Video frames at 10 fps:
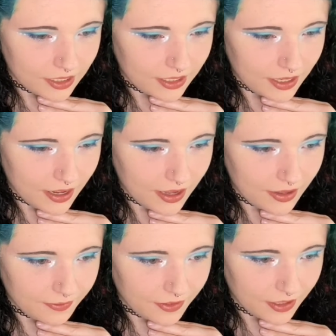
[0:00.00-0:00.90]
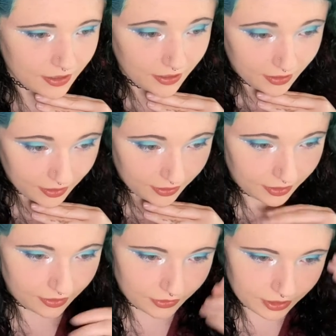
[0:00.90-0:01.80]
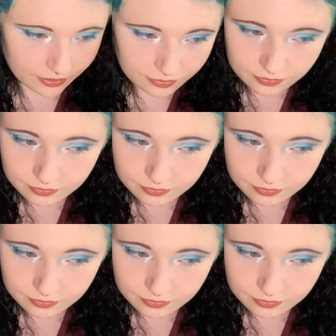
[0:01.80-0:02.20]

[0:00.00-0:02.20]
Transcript: Definitely not even.